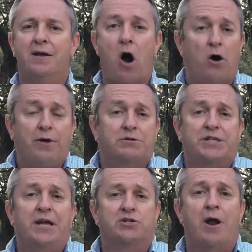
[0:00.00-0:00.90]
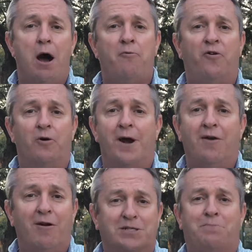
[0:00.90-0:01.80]
all those things are helpful, right?
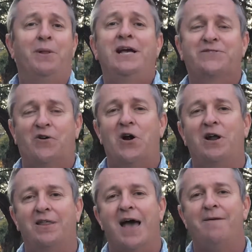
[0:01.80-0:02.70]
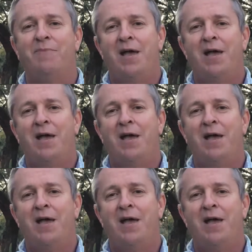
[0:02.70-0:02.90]
There's a place for all of that.